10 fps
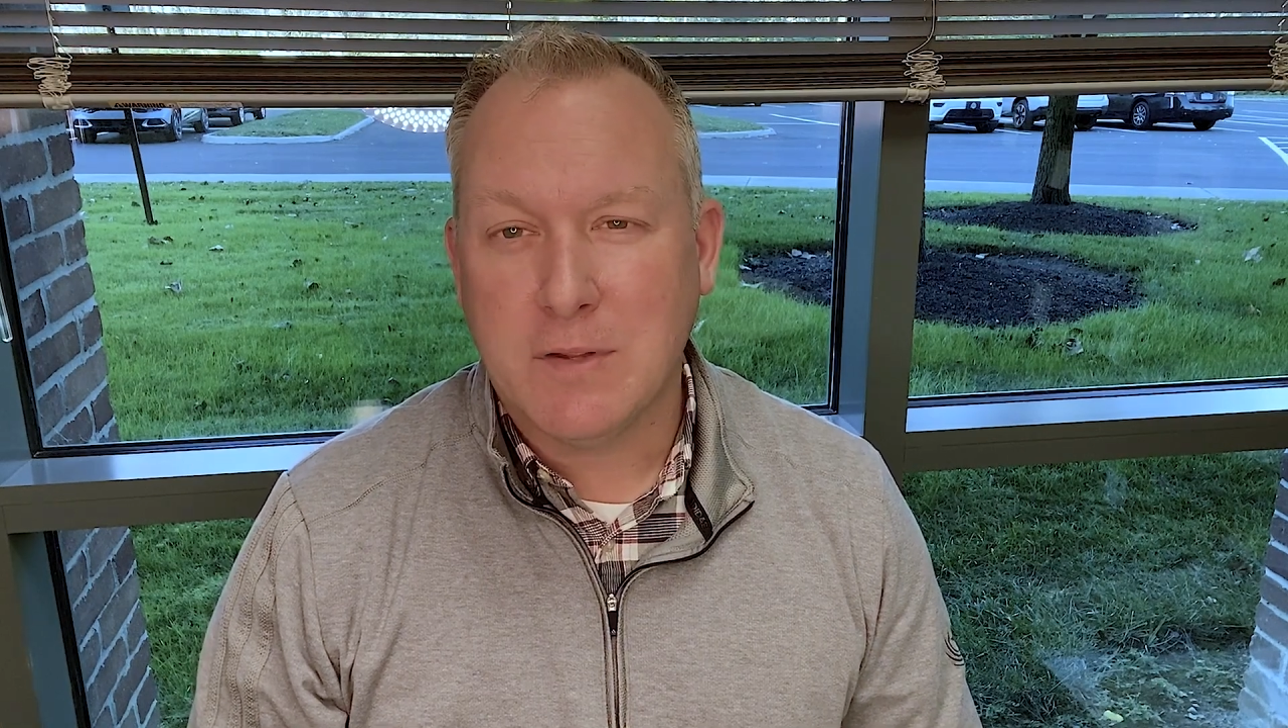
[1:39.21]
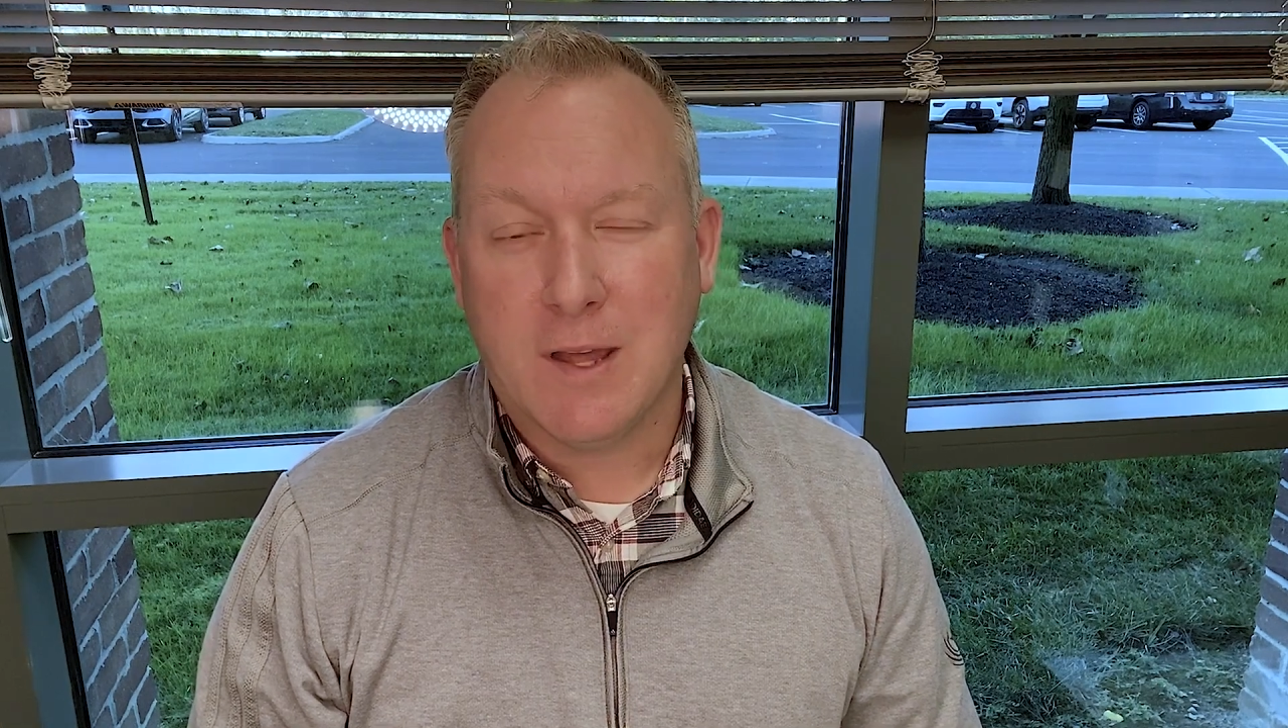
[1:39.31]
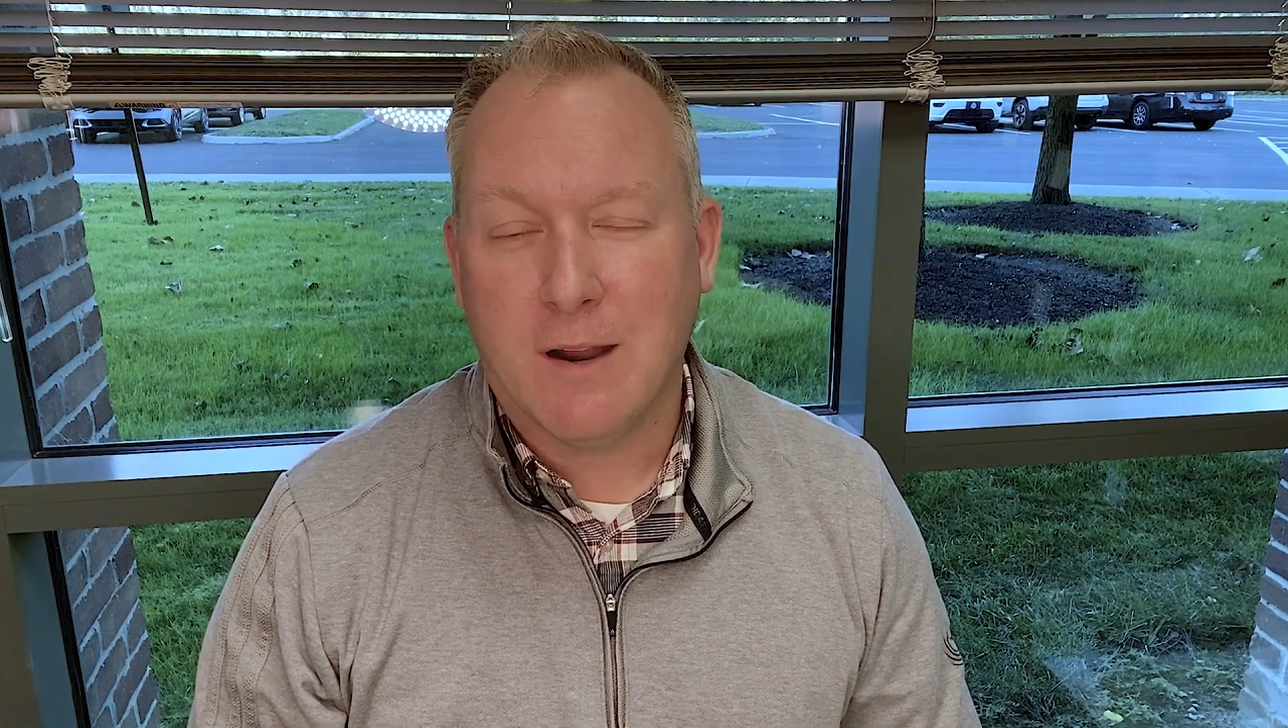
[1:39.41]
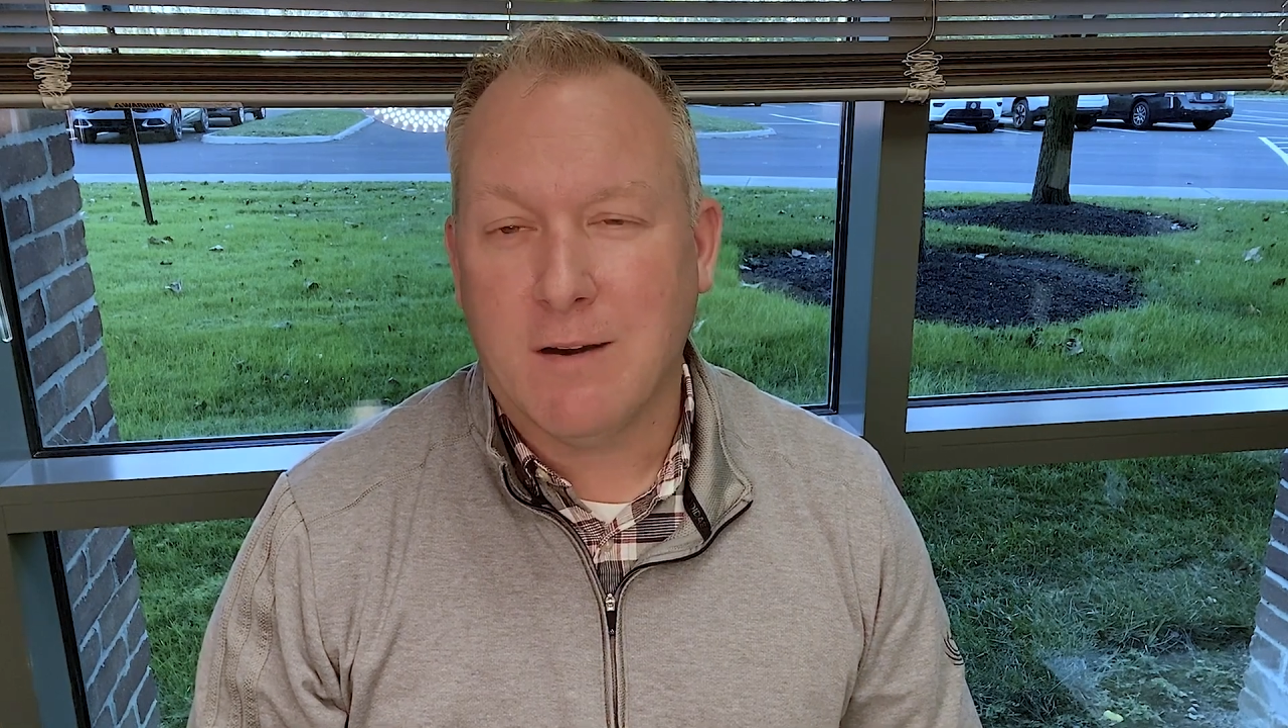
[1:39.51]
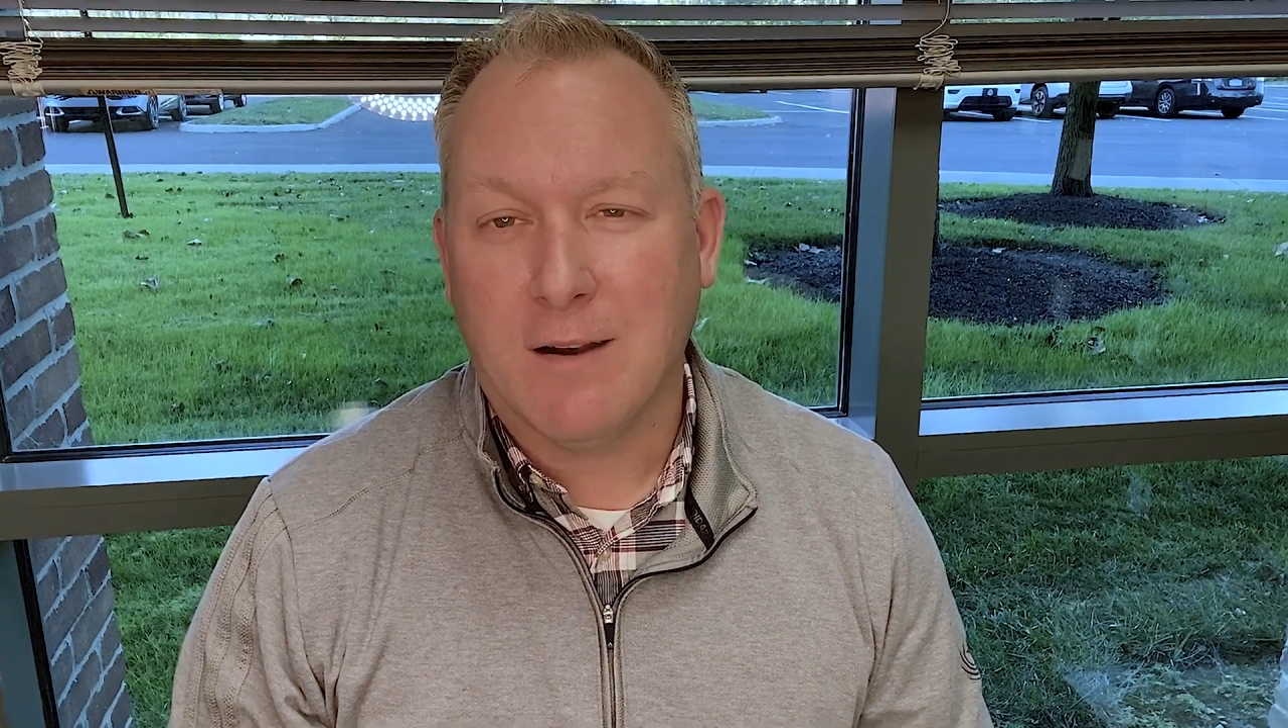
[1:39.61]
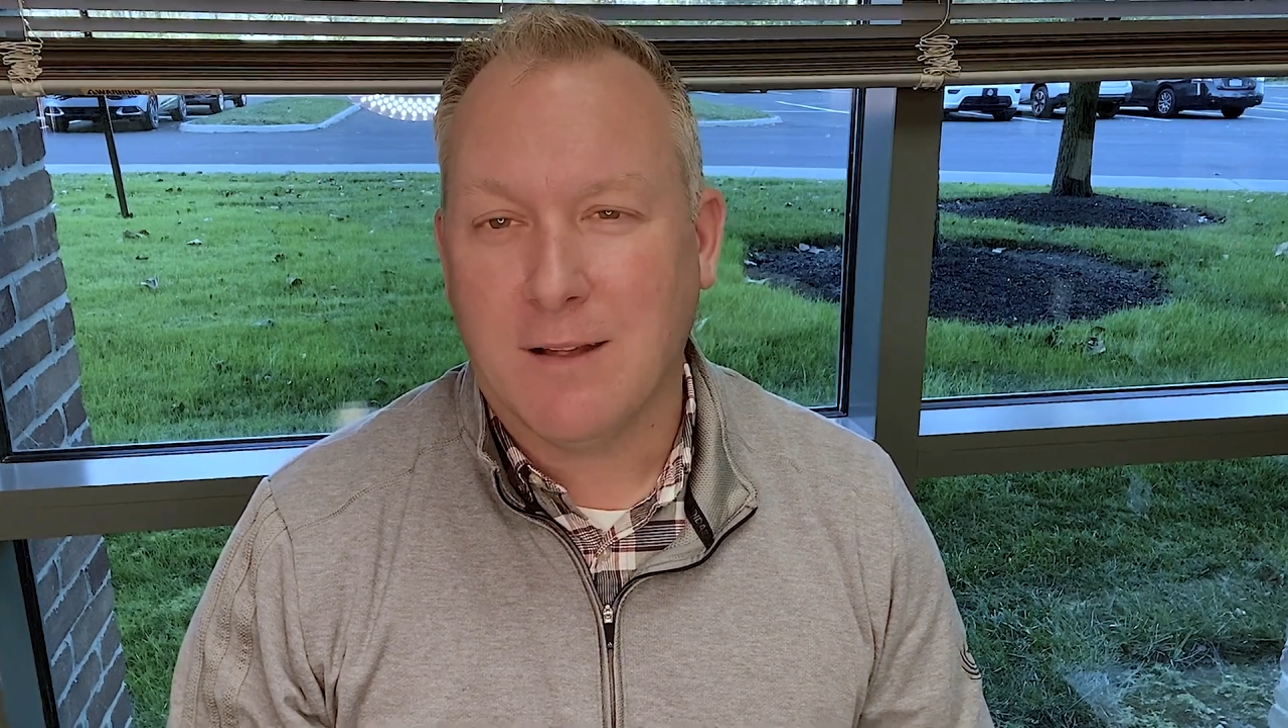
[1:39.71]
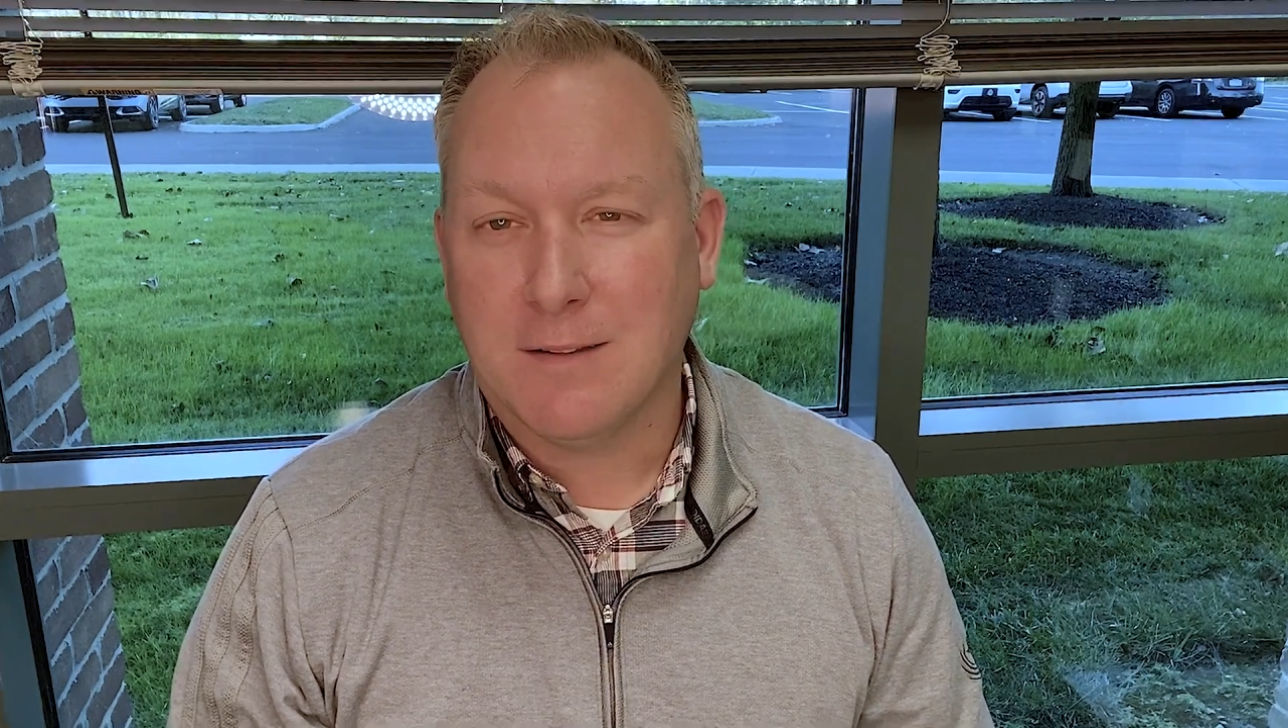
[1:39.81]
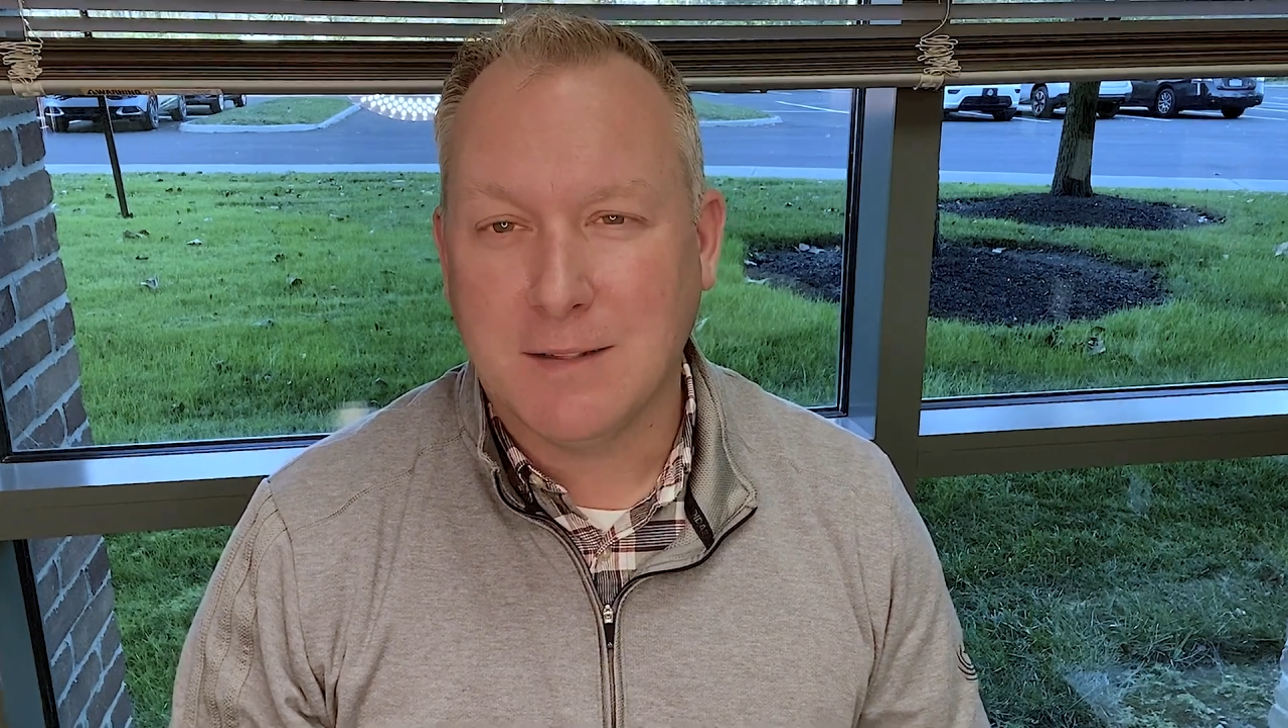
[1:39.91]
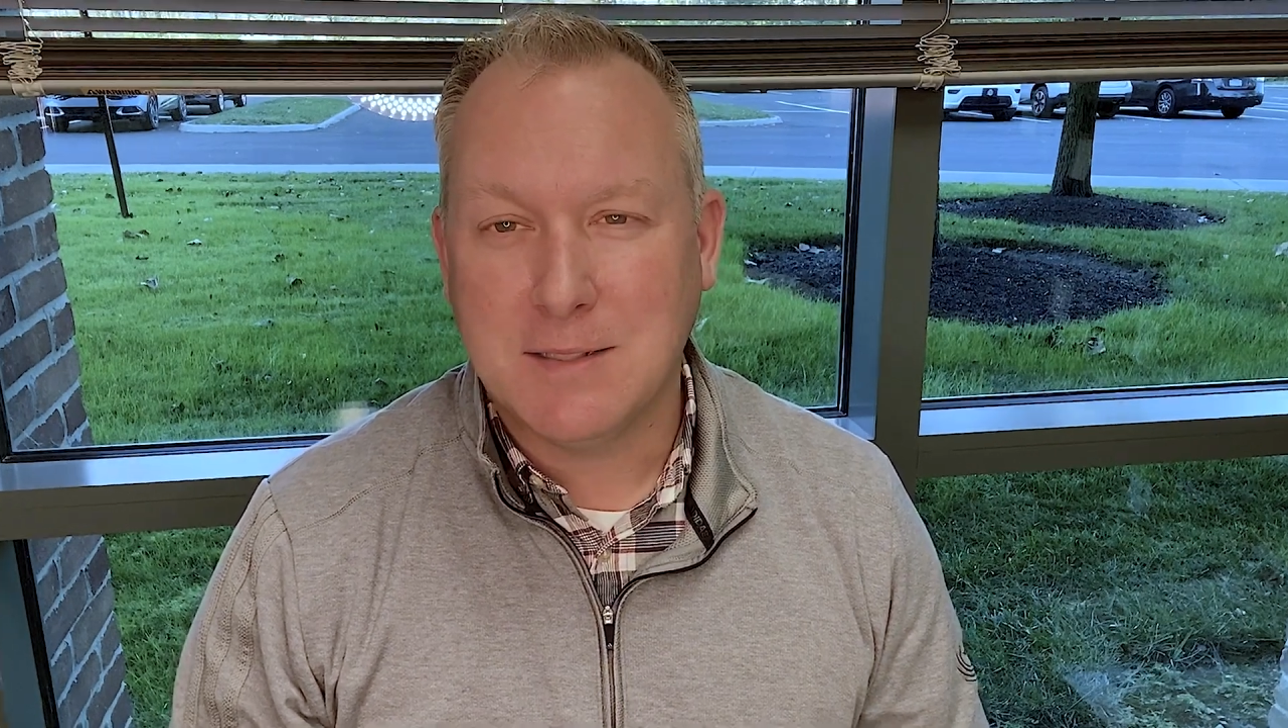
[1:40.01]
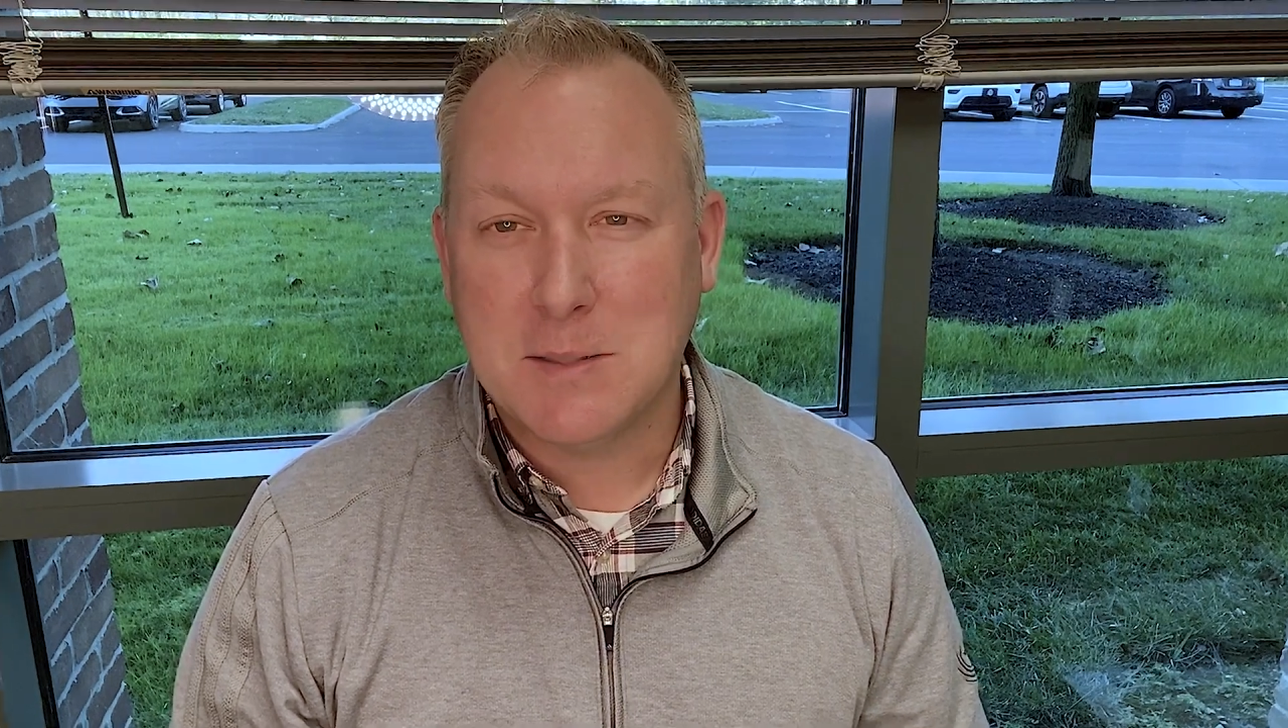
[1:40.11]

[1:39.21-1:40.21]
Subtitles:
they are not the least